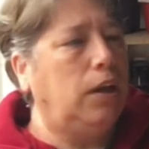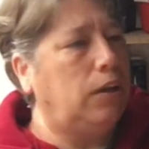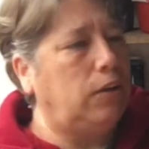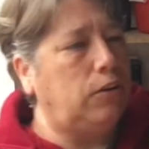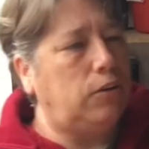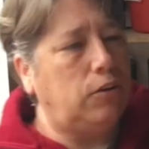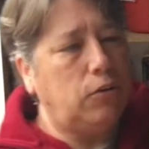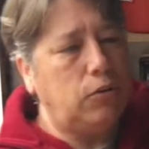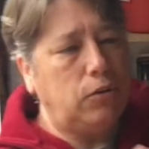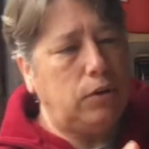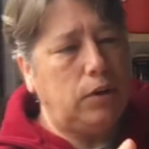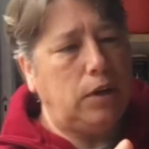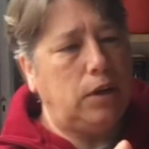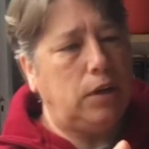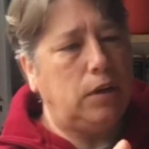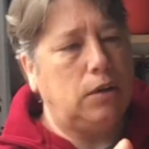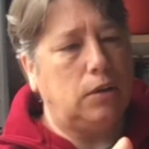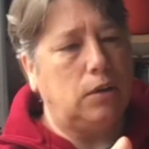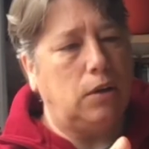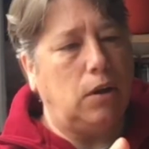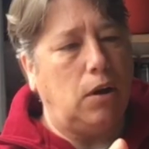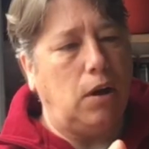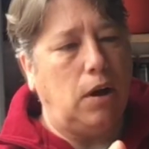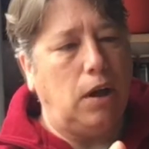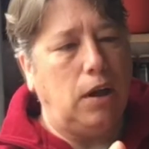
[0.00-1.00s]
Don't need a
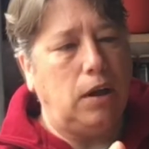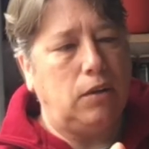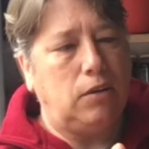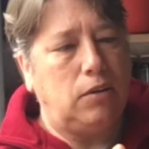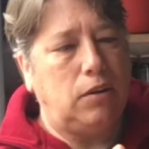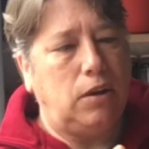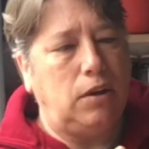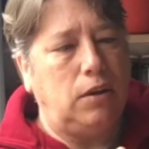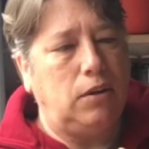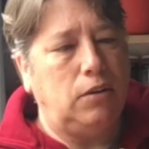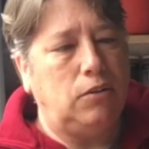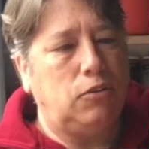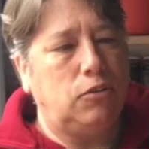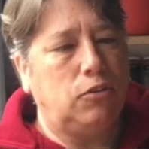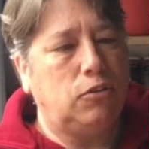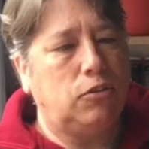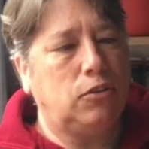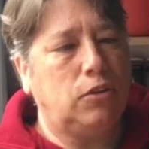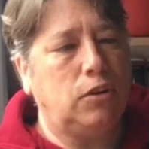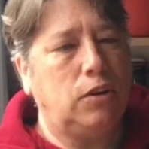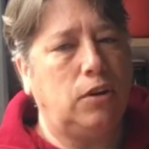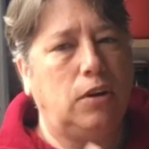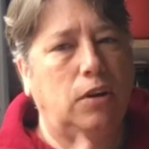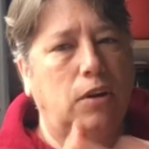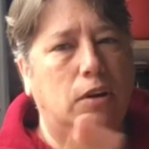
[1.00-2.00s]
lot, just
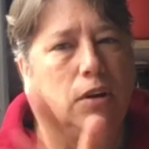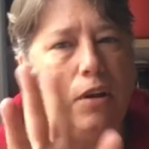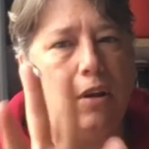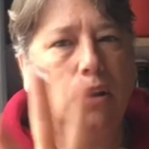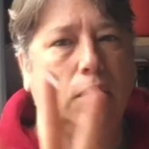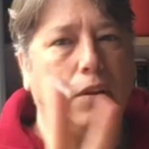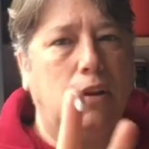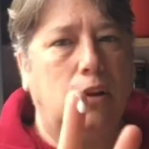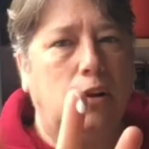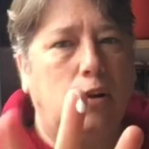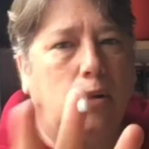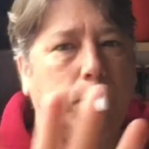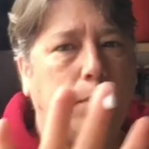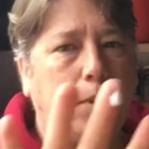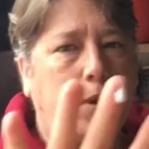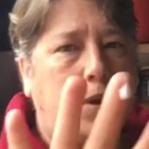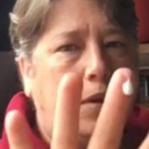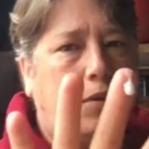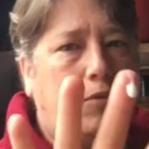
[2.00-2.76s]
a little bit of